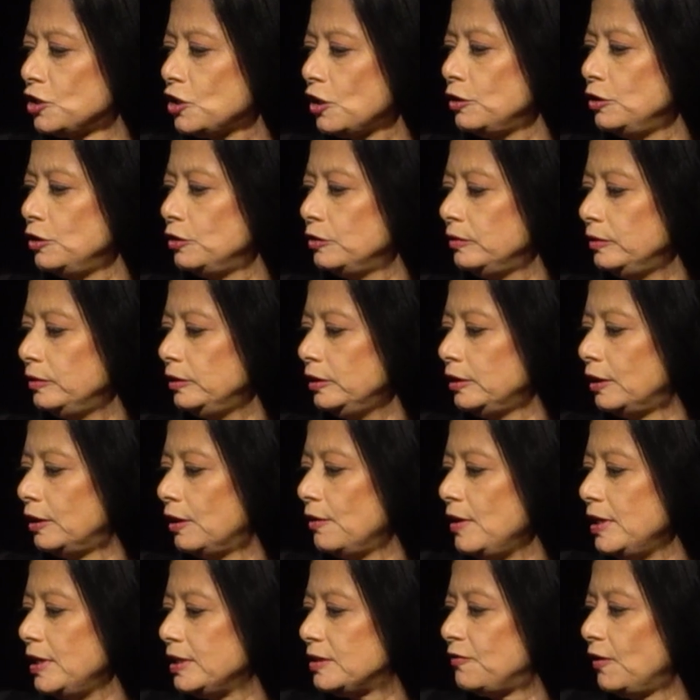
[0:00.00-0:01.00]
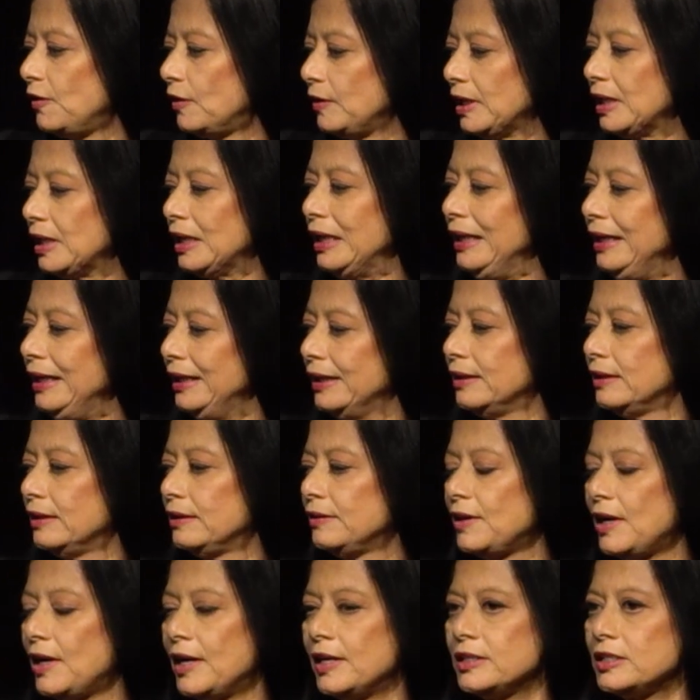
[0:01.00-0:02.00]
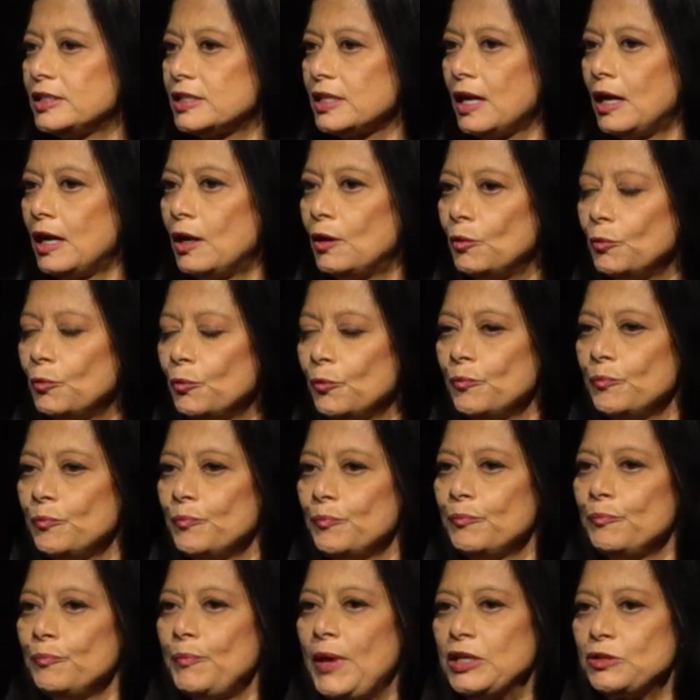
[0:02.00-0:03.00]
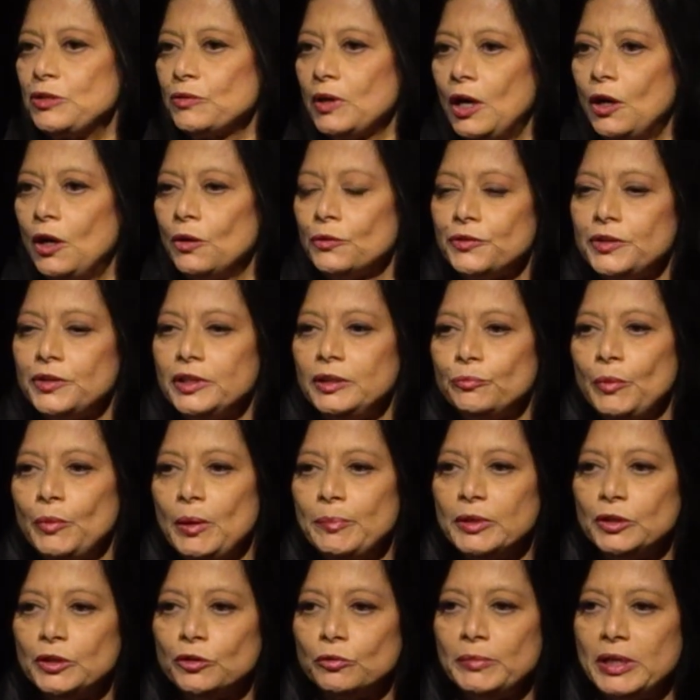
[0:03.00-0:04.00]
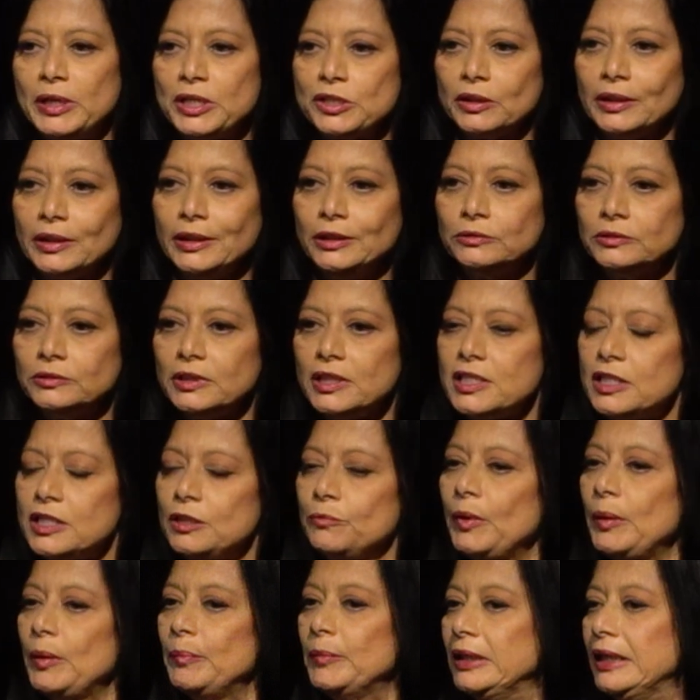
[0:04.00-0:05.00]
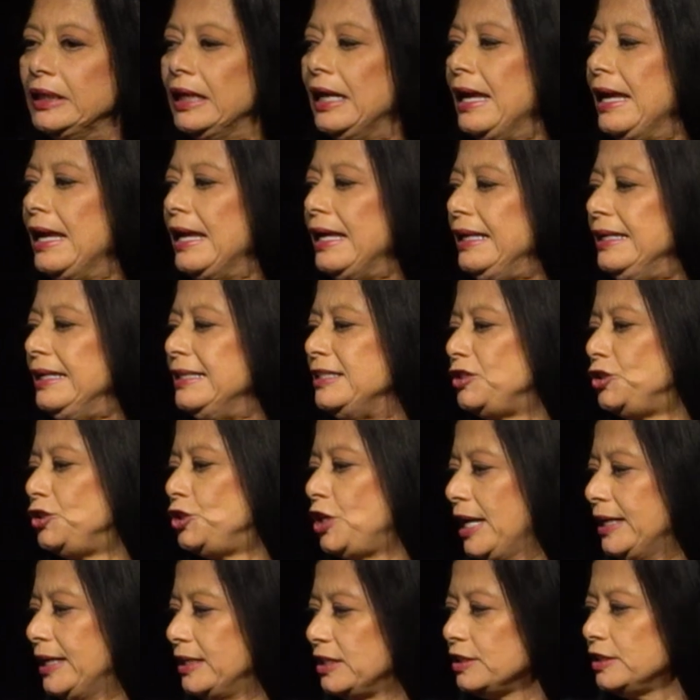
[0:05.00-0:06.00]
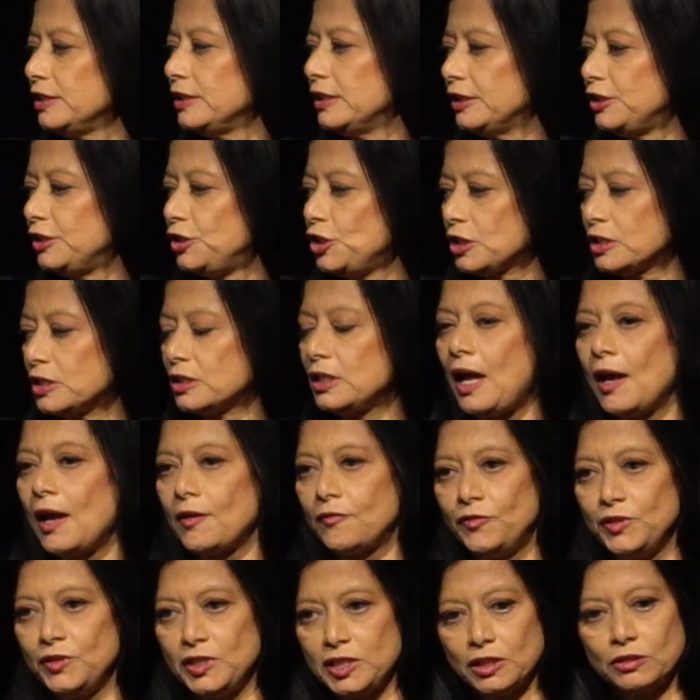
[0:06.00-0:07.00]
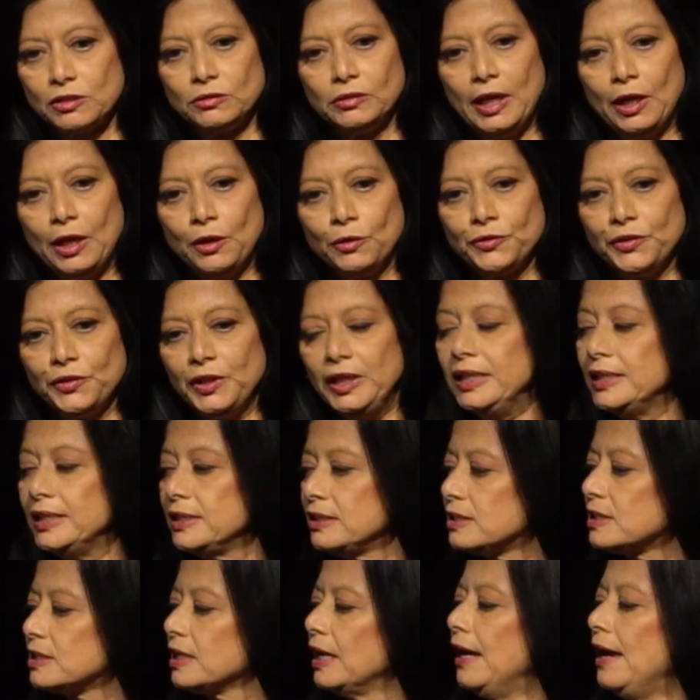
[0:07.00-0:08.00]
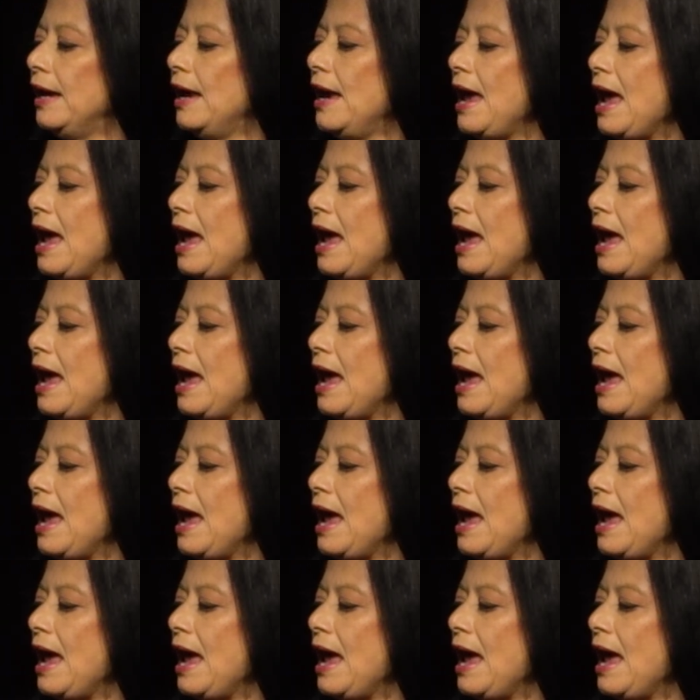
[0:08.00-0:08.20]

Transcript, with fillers: So you you know it's very clear that uh, mental health in women or mental illness in women is gendered, just like physical health is,